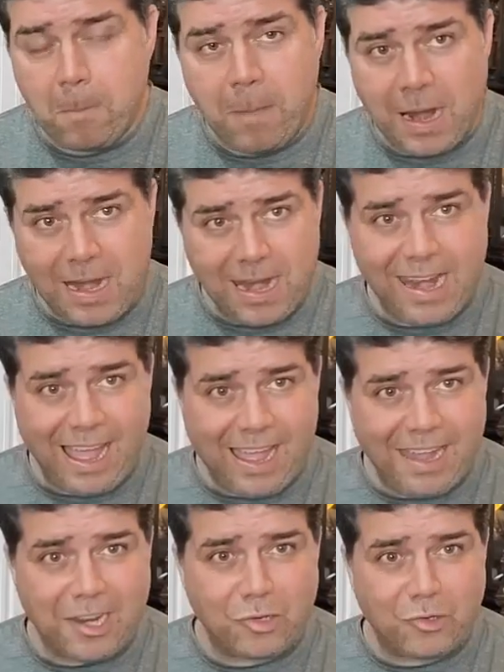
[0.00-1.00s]
Monday
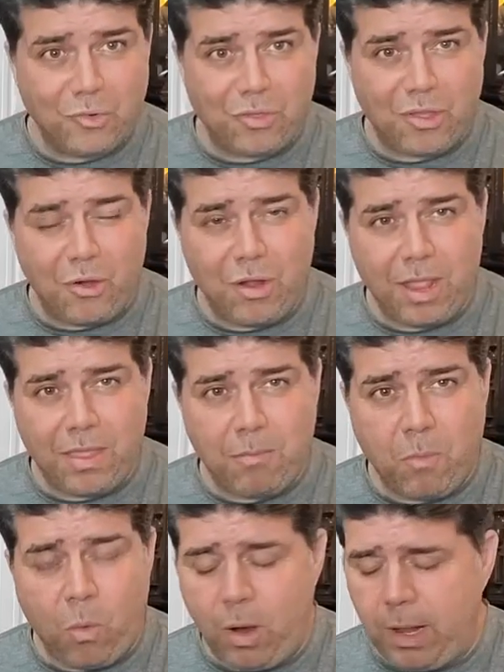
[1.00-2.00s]
night at 2:30 in
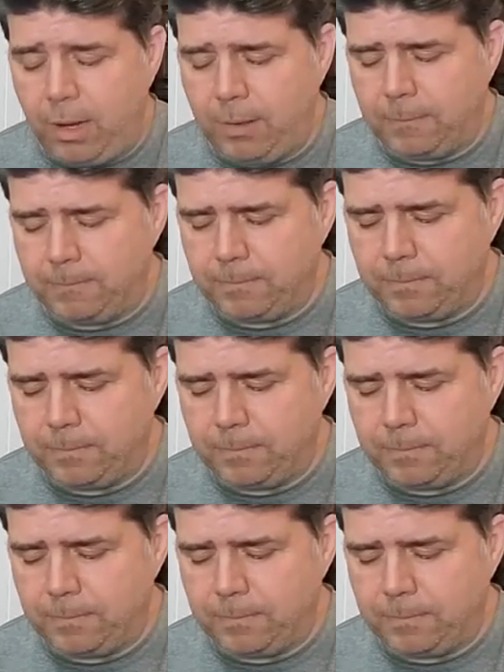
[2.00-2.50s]
the morning.